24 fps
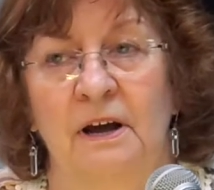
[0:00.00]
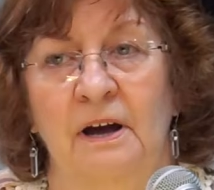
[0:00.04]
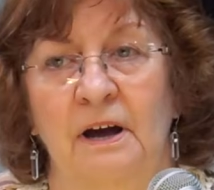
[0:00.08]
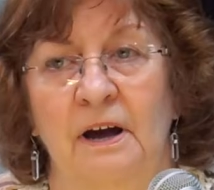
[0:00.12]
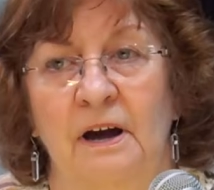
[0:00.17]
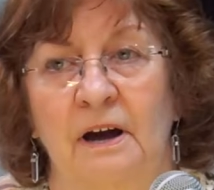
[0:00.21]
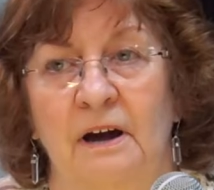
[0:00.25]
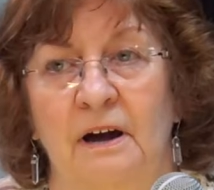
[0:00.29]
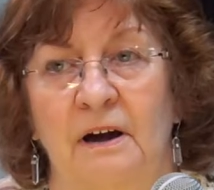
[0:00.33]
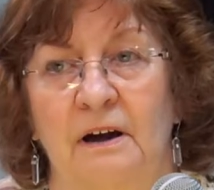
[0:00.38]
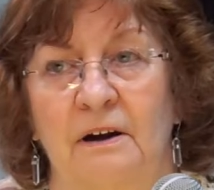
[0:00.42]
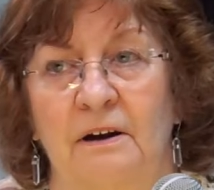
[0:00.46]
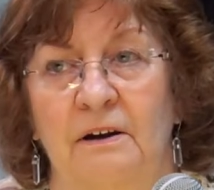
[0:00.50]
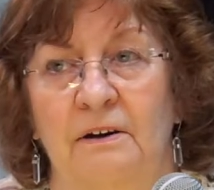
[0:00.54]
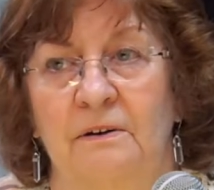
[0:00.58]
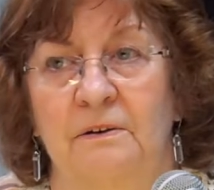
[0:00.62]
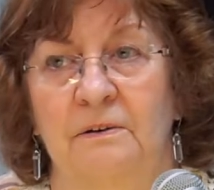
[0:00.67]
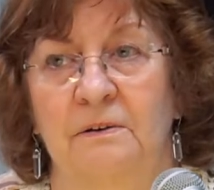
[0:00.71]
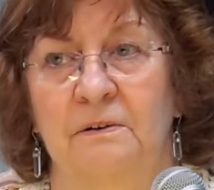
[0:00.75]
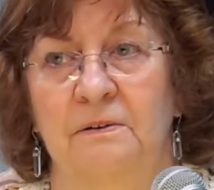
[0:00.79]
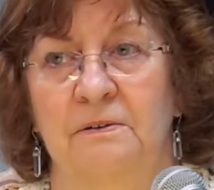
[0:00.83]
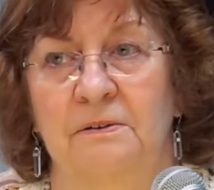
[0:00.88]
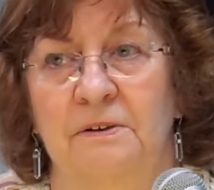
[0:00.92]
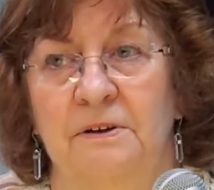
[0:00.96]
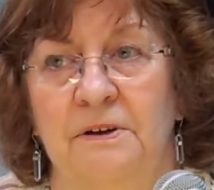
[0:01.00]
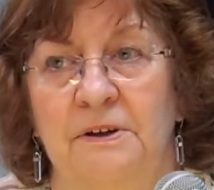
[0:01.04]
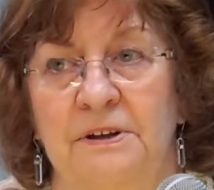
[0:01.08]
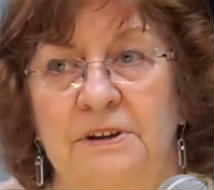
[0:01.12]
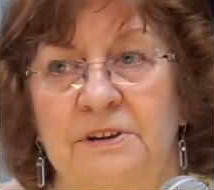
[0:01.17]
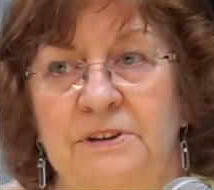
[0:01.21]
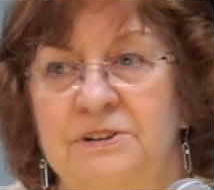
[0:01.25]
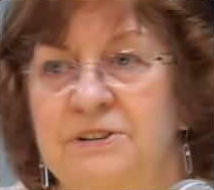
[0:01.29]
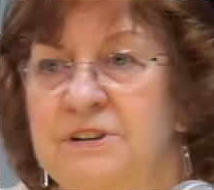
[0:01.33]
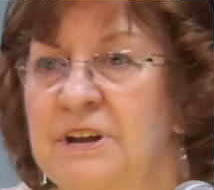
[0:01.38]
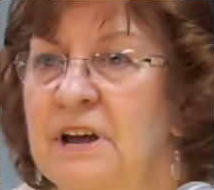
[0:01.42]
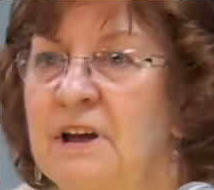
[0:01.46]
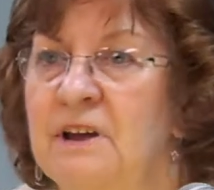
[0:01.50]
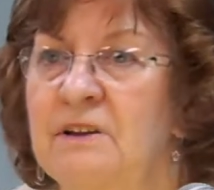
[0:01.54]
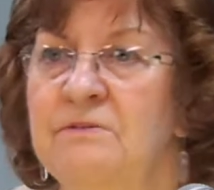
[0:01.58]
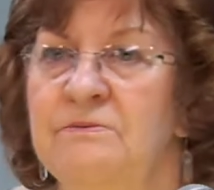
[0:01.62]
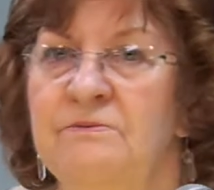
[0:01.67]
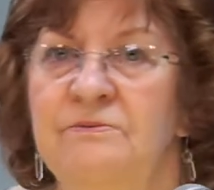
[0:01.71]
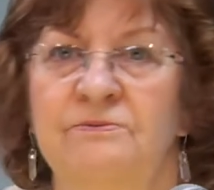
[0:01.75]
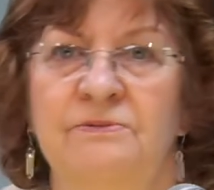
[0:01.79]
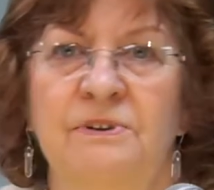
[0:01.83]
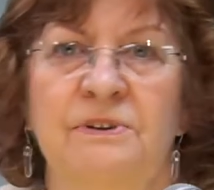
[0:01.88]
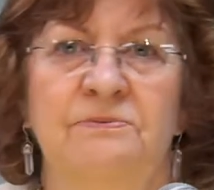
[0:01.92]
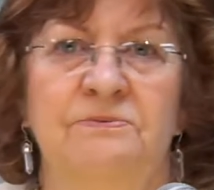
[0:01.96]
10,
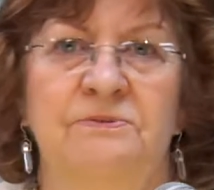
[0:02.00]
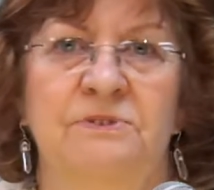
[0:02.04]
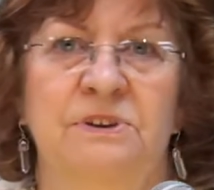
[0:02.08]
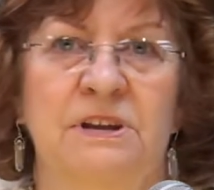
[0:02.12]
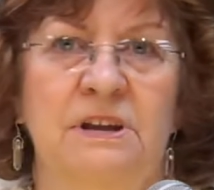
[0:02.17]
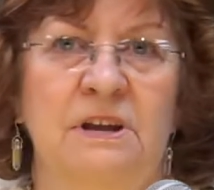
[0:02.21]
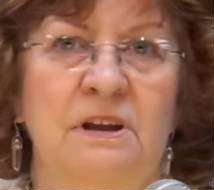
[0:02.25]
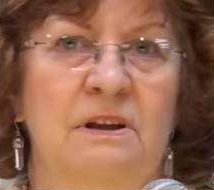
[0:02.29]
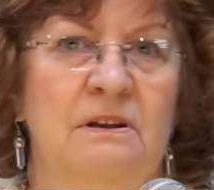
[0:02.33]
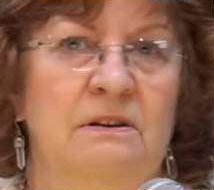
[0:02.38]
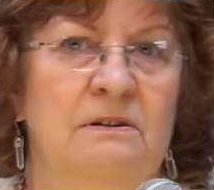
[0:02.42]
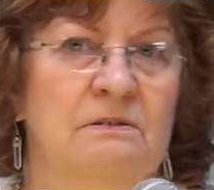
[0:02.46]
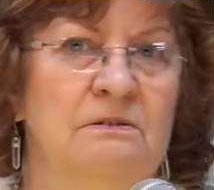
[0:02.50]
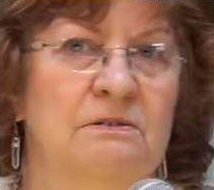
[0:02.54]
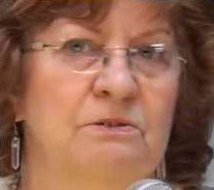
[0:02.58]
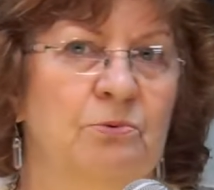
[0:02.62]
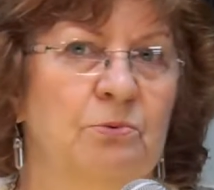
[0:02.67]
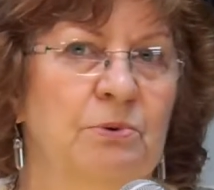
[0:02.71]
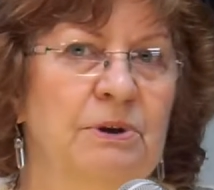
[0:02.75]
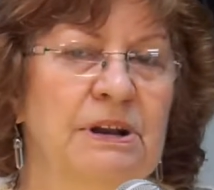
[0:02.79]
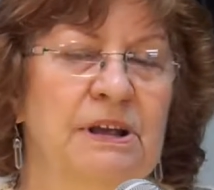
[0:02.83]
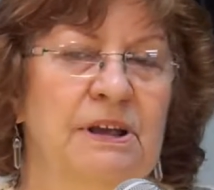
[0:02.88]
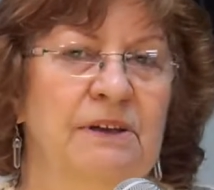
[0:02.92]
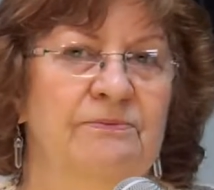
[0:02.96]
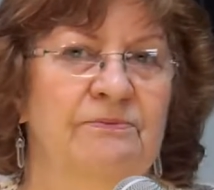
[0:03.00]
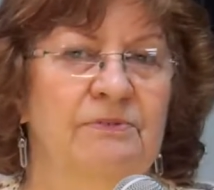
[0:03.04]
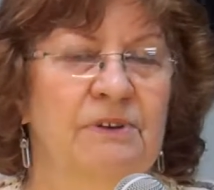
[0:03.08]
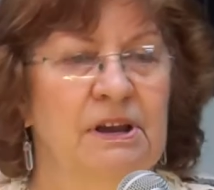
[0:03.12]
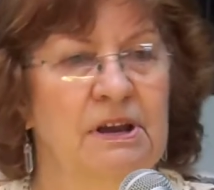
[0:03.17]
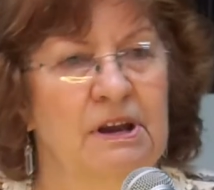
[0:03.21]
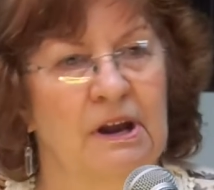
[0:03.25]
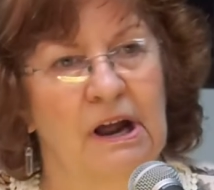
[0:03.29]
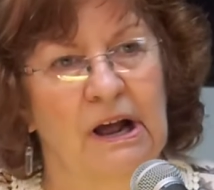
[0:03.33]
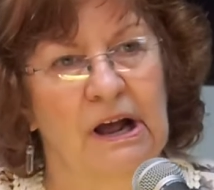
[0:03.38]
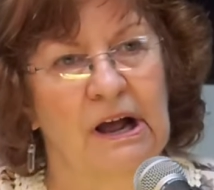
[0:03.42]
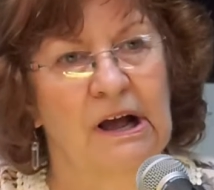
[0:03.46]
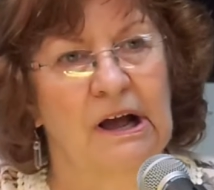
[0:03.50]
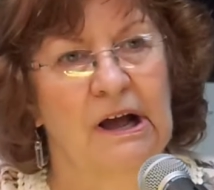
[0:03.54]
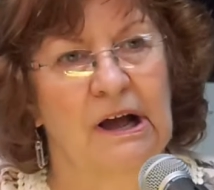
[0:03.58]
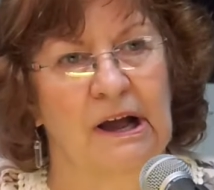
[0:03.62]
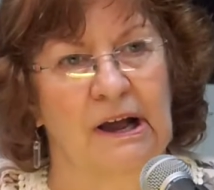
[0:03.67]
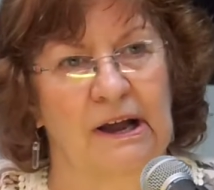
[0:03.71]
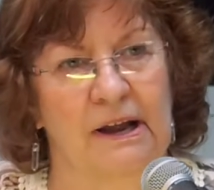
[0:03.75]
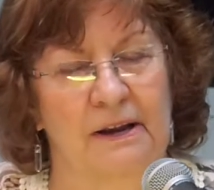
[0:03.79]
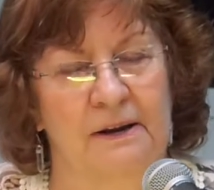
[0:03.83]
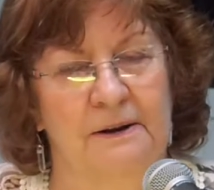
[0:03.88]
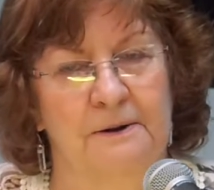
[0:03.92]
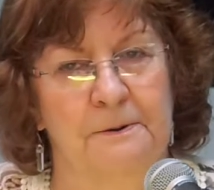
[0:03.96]
15, 20 feet
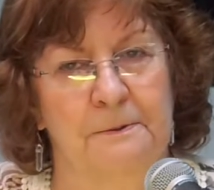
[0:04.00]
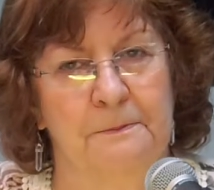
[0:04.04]
high.